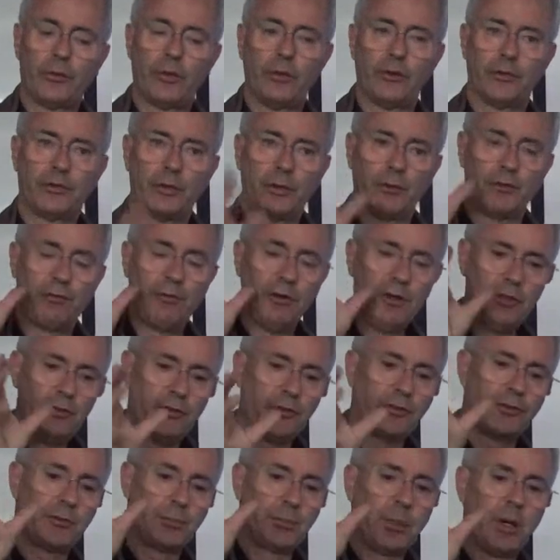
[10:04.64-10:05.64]
so
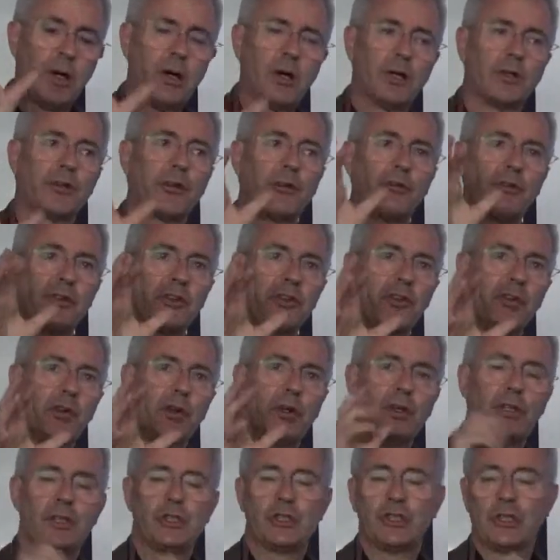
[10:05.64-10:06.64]
first part of the
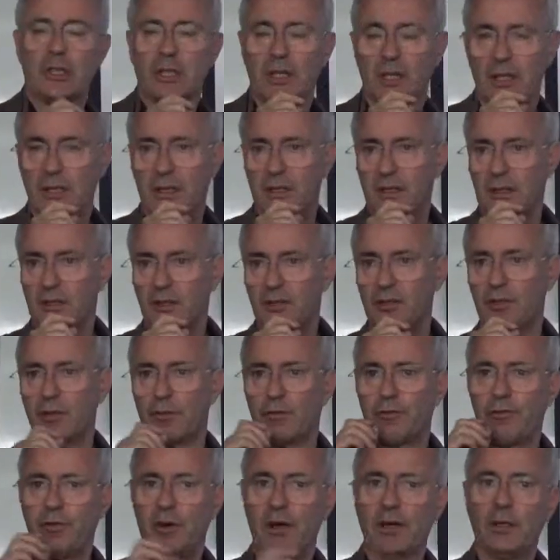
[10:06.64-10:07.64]
research is
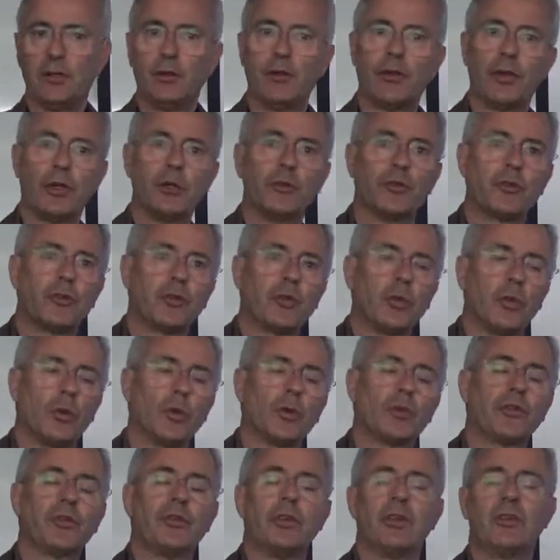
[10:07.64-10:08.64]
find those
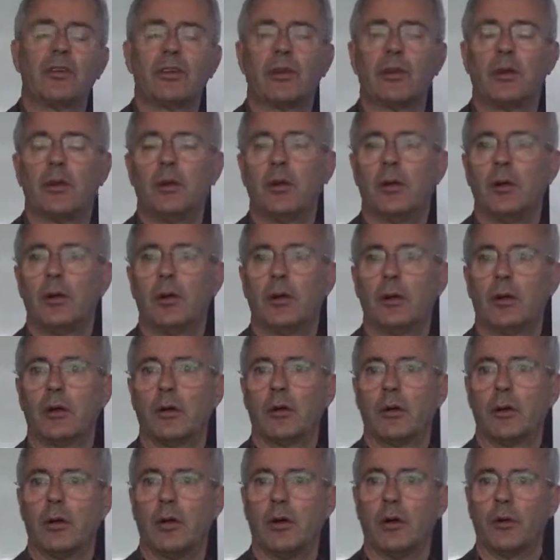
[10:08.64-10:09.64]
sources
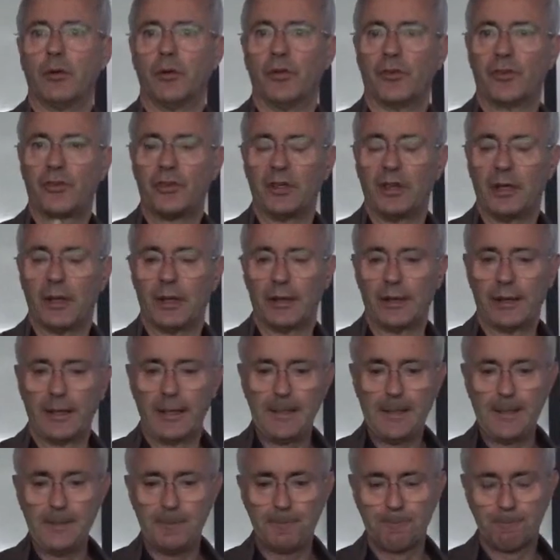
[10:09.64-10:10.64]
on the
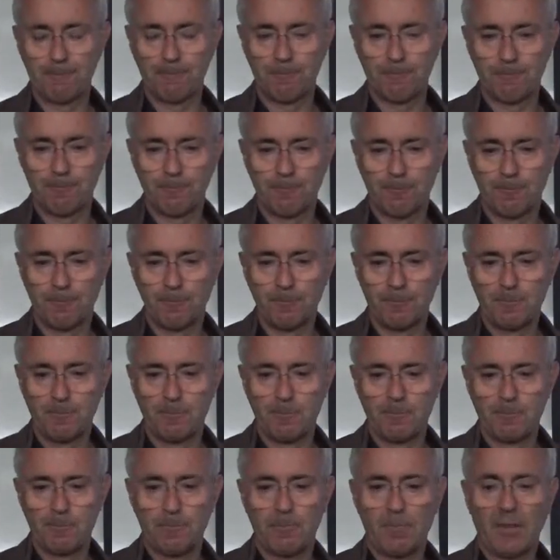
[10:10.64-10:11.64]
CIA,
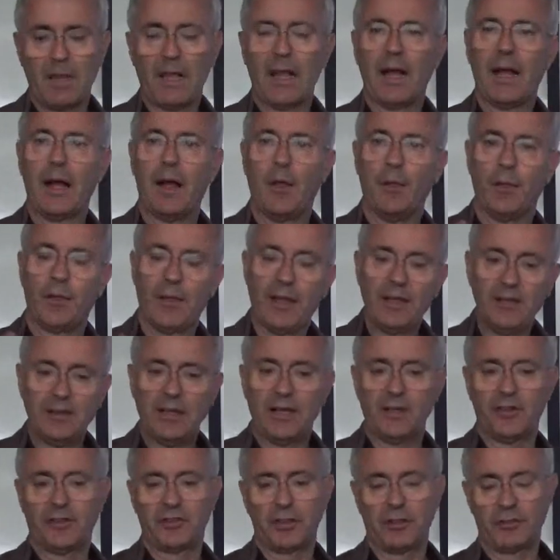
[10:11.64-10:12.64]
and then
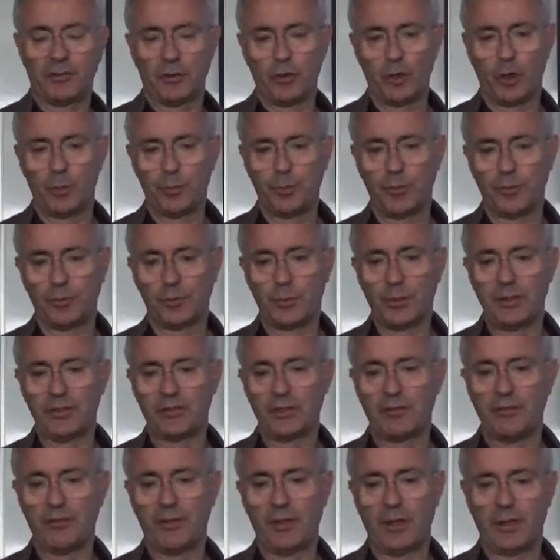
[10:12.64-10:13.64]
get yourself a copy of
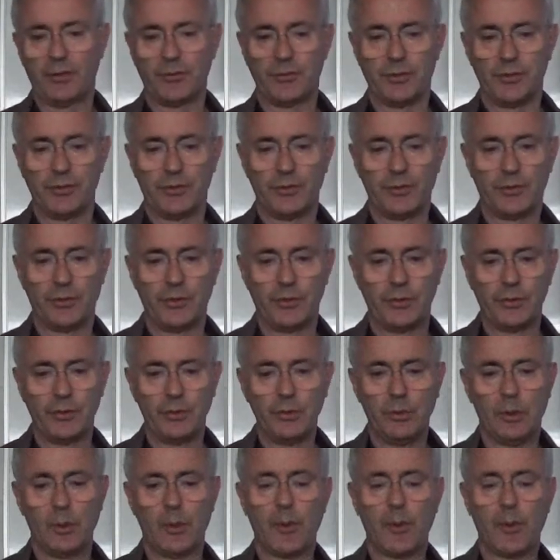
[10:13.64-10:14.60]
27002,